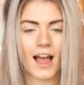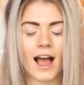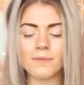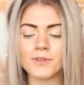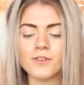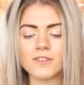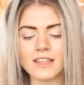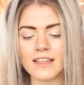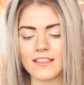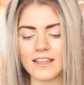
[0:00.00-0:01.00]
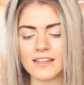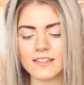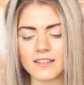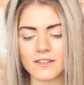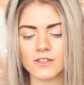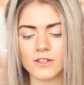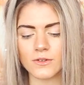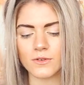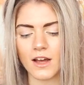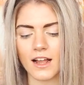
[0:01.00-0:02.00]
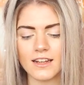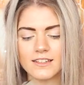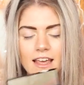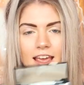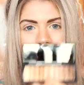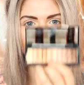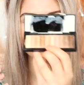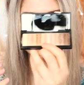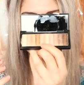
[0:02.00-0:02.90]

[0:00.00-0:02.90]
I'm using these two colors here,